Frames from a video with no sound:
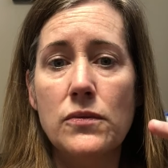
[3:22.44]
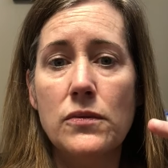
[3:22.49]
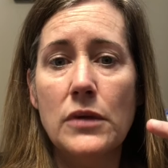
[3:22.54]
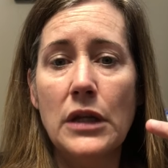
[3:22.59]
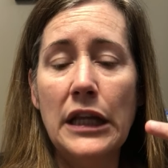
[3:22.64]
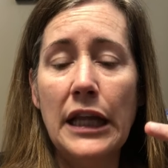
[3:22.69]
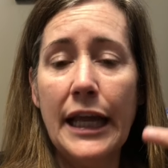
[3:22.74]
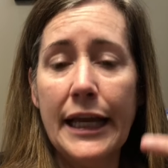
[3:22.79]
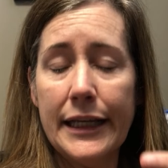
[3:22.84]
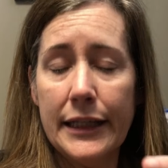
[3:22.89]

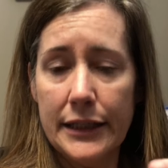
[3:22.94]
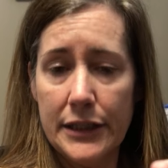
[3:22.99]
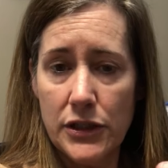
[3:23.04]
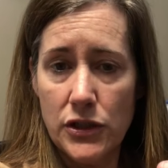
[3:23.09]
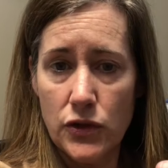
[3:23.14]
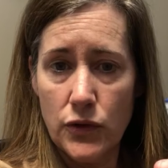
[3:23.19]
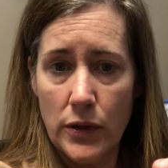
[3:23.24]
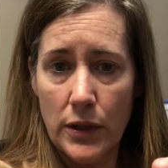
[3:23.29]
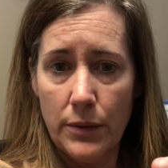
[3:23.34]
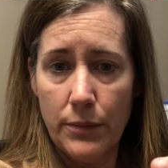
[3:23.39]
likely
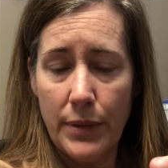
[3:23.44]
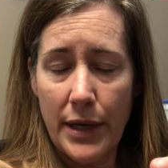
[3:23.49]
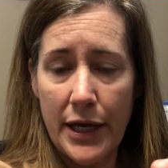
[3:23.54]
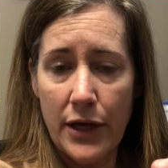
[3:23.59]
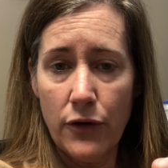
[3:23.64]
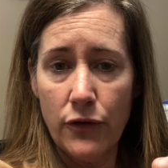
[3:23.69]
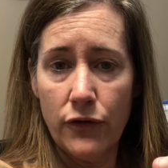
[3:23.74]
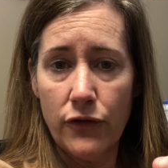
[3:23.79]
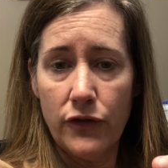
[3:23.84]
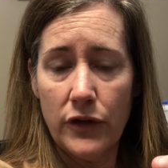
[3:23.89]
doing
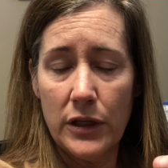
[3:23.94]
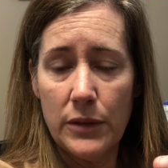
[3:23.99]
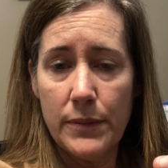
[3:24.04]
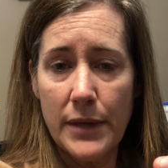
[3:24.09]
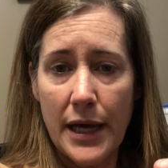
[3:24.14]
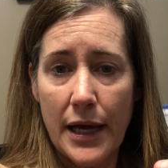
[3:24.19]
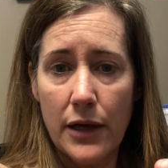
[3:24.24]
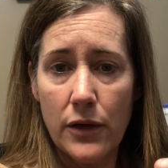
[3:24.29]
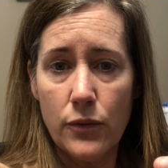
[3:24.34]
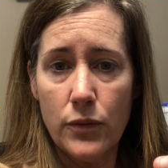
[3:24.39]

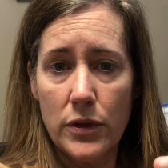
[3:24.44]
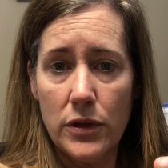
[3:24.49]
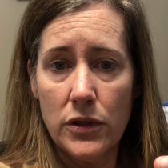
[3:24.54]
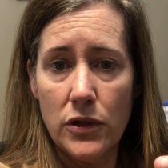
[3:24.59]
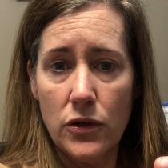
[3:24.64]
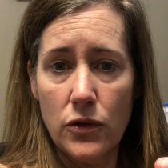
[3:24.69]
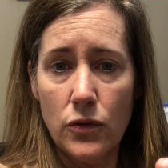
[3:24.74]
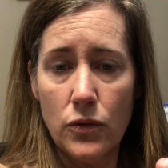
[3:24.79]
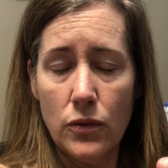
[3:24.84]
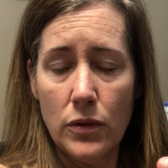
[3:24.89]
biofeedback with
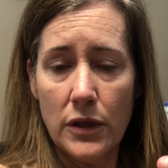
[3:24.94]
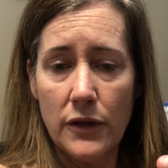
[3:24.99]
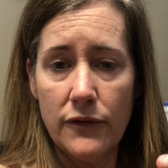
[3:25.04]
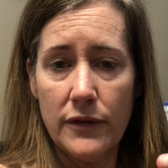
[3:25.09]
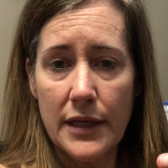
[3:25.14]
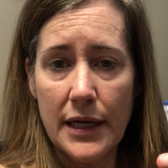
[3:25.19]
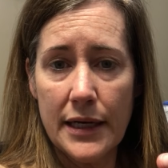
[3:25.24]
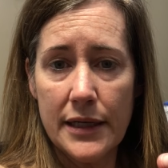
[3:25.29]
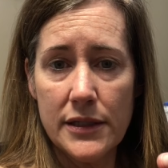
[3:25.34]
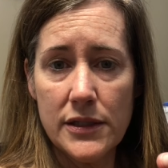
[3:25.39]
you if
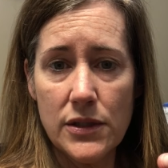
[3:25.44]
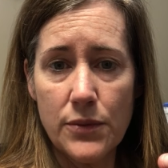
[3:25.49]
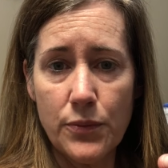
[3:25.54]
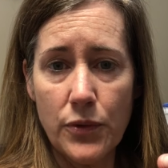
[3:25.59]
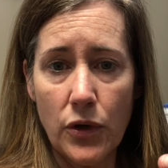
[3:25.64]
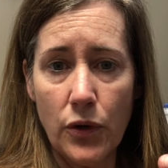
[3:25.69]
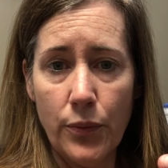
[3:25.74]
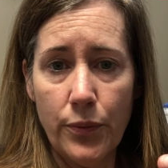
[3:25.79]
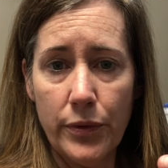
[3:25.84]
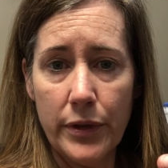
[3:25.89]
that is
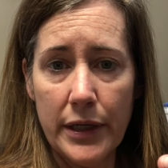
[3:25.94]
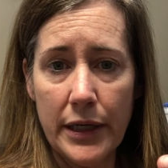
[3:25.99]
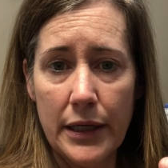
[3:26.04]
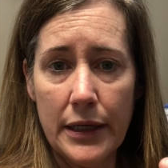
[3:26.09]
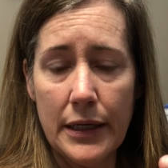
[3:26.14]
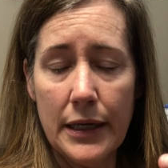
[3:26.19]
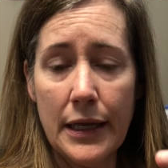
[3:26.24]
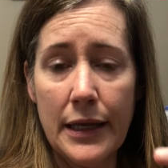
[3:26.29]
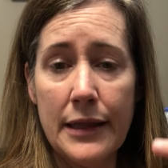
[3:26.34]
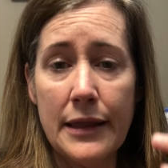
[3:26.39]

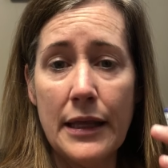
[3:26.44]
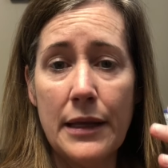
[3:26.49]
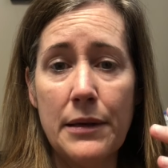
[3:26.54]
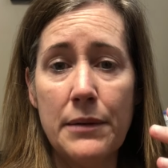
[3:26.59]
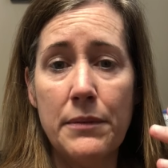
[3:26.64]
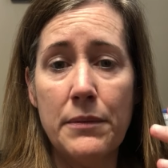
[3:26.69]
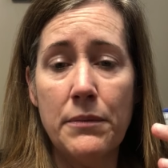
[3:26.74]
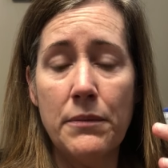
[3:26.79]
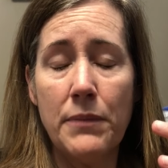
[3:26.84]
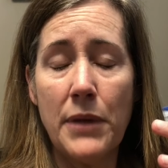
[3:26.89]
appropriate, and
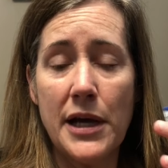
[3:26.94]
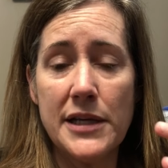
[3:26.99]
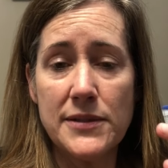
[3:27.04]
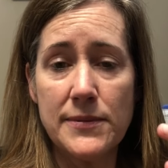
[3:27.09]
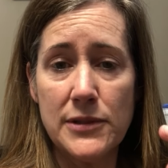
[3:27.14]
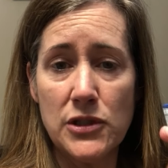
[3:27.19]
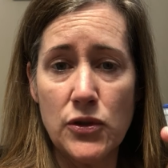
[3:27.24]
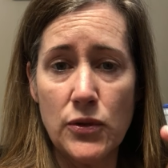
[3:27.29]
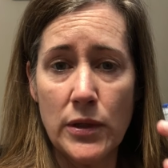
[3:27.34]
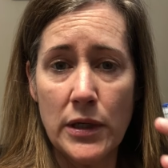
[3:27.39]
then
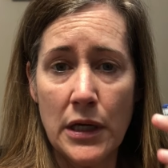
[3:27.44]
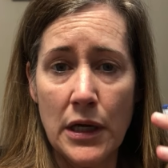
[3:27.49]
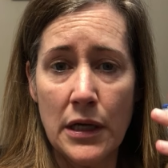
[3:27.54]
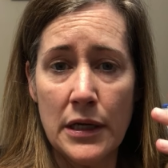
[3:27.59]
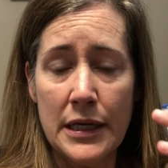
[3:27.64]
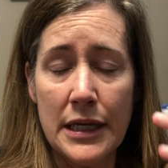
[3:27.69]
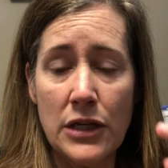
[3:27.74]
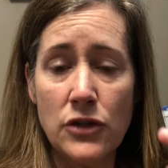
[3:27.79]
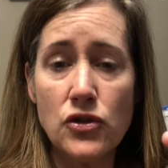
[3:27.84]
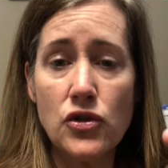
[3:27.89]
possibly doing
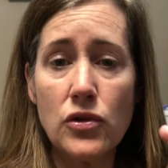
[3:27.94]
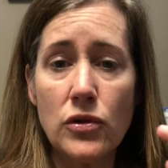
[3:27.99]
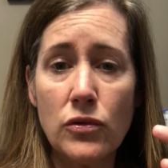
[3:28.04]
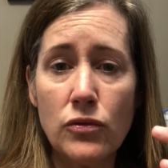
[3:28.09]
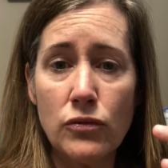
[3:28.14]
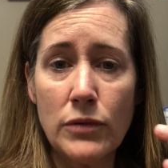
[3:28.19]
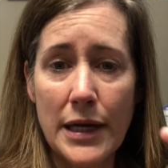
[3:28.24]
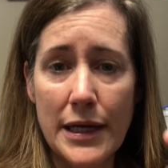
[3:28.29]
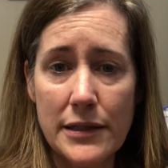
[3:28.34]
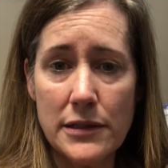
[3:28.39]
an
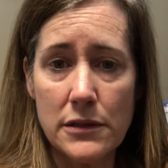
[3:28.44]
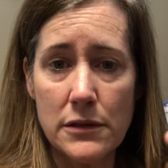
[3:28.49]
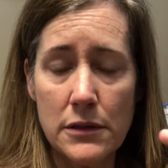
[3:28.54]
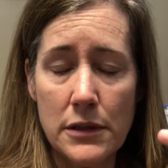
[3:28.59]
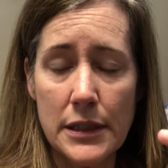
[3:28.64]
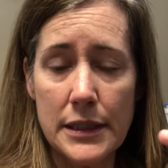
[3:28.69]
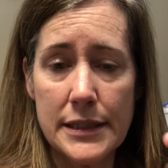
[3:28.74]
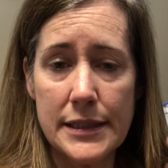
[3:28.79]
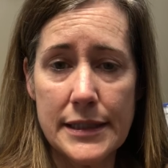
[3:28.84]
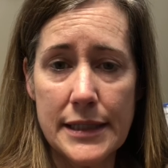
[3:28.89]

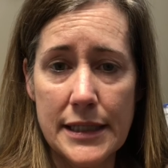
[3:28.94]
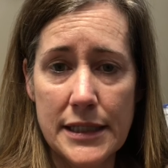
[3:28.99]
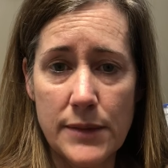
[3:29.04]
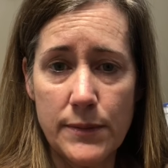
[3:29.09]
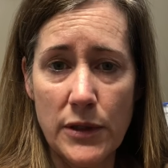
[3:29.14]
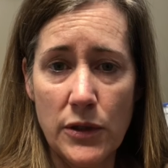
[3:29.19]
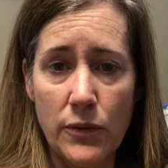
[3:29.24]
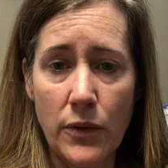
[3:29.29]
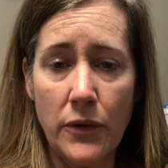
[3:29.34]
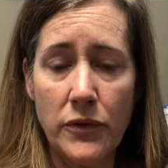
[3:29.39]
intrarectal
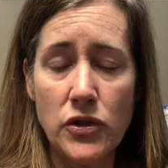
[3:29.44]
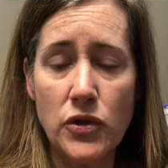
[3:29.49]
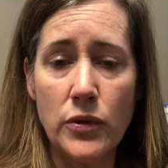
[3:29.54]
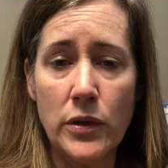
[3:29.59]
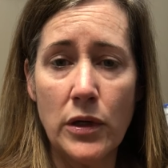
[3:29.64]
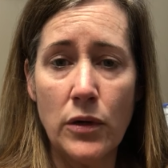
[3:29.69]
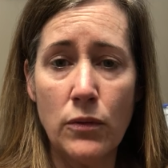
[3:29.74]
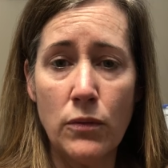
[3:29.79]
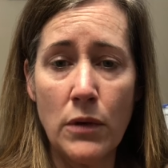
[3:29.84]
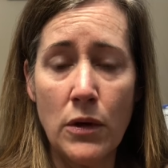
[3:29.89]
assessment where we're
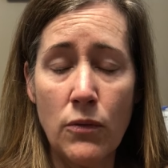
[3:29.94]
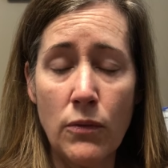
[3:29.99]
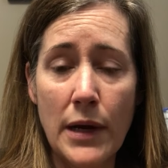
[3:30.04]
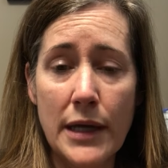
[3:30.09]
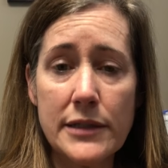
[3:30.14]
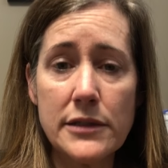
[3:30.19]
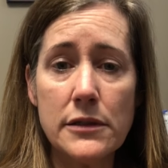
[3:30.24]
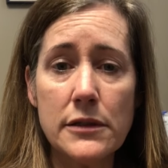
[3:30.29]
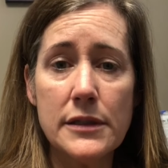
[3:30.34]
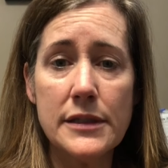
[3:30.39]
doing a
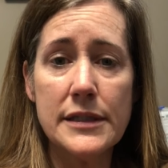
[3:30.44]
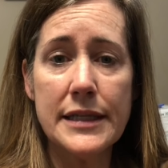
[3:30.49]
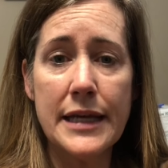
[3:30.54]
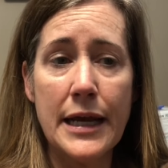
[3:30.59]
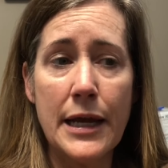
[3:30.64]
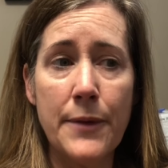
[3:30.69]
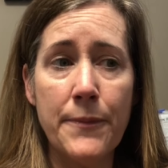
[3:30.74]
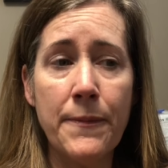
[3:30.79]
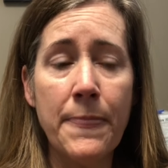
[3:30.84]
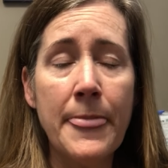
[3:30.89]
rectal
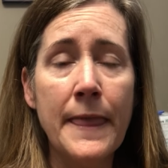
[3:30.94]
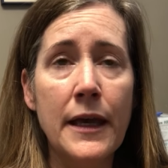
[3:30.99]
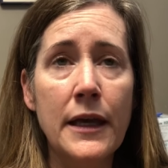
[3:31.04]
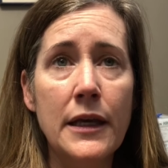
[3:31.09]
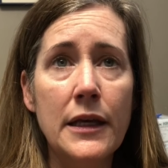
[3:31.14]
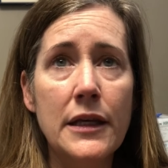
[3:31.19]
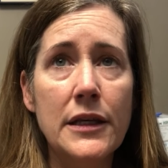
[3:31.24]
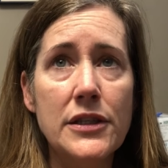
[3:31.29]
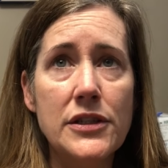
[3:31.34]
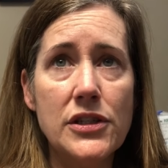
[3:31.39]
exam
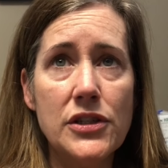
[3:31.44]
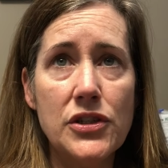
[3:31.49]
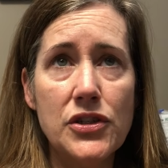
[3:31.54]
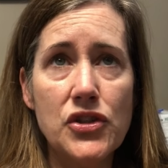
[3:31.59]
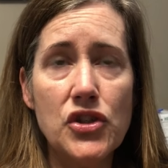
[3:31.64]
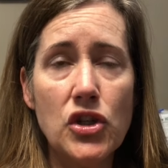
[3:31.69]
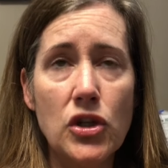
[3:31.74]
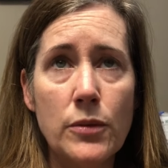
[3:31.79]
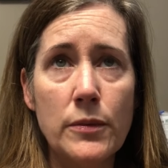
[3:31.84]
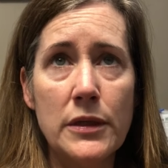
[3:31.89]
to
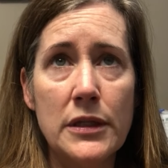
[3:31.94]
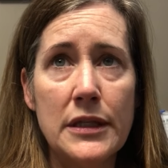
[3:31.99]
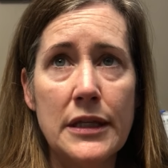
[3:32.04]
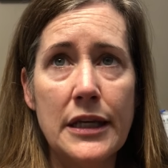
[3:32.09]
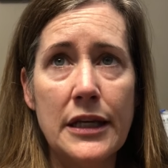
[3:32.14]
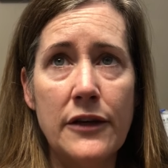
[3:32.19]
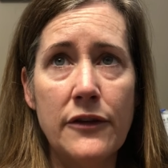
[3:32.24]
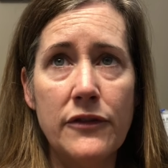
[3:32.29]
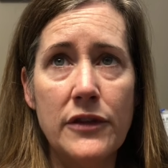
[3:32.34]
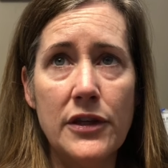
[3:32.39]
determine
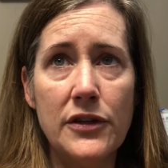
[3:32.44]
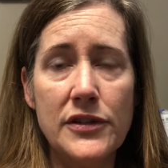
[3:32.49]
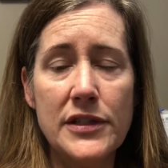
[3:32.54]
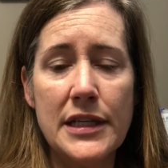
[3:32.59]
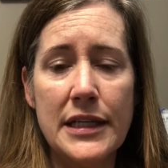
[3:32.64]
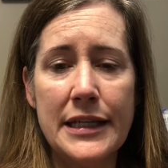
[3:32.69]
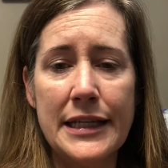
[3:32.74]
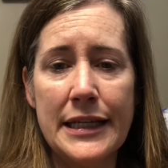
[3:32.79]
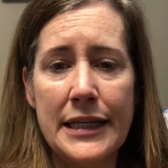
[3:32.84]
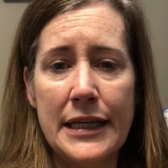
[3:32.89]
if there's
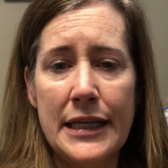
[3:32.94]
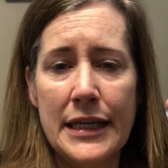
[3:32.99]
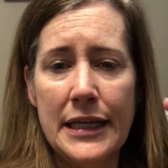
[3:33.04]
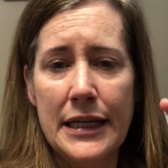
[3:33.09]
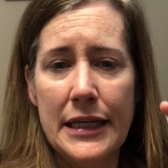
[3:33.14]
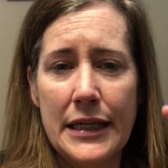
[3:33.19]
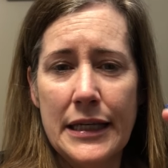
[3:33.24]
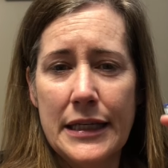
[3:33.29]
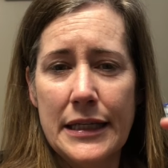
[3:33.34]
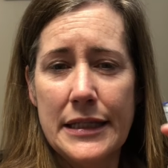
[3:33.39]
any
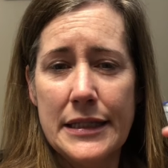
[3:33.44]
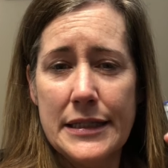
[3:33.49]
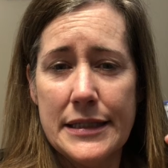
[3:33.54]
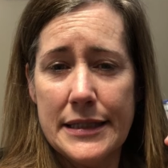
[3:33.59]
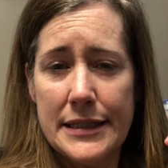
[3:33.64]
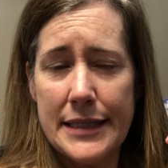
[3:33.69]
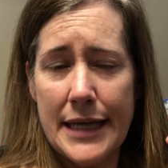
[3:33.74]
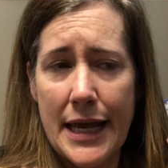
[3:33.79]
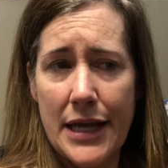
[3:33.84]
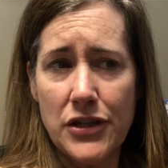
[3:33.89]

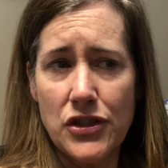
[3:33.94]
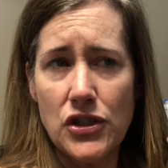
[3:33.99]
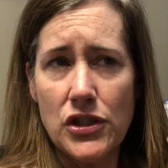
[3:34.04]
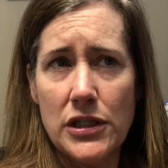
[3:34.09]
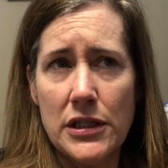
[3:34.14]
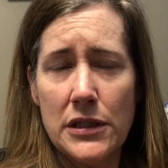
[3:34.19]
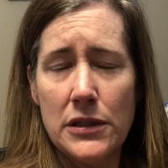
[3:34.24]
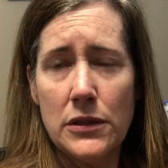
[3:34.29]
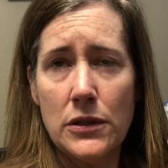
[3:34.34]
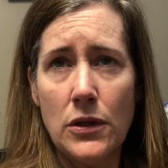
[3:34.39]

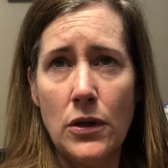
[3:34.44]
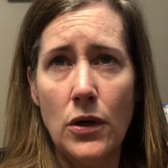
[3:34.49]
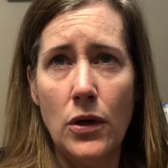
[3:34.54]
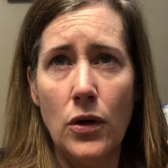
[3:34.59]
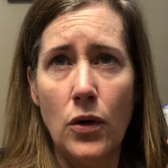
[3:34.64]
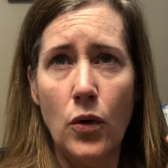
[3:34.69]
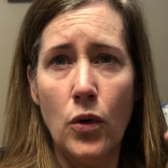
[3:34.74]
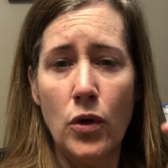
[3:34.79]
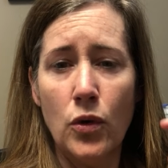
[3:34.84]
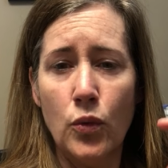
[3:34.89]
tension
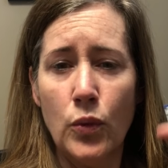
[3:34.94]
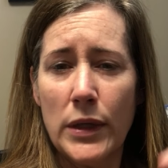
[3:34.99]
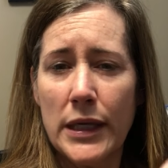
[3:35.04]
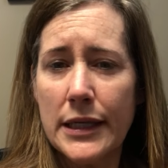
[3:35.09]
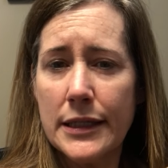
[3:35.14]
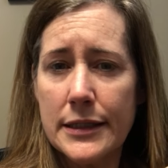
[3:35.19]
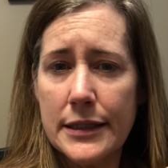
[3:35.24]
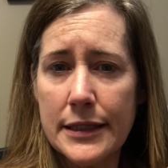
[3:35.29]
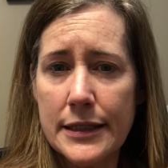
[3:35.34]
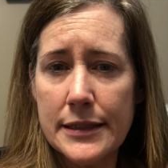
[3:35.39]
or
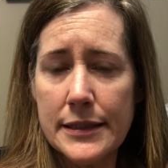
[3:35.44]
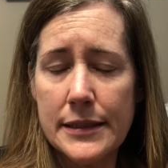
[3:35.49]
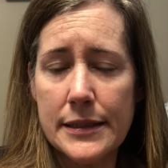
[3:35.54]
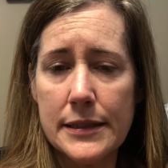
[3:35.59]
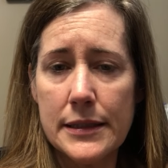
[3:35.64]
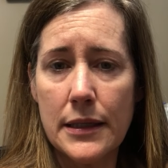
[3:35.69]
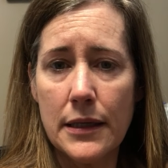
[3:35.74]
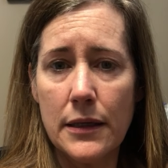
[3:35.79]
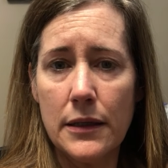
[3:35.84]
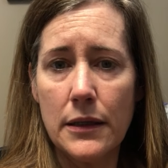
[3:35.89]

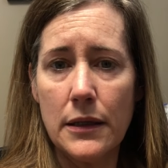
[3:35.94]
weakness